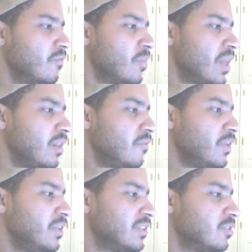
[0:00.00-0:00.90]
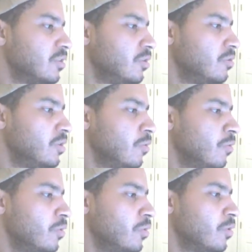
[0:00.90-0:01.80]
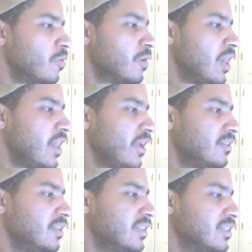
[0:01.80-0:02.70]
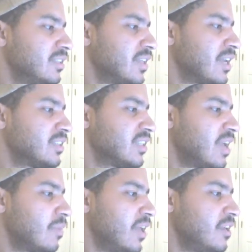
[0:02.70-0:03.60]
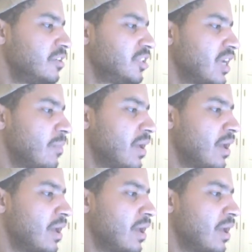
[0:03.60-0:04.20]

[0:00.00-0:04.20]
then my loveliness. You know, you're gonna like this nonstop candy shop.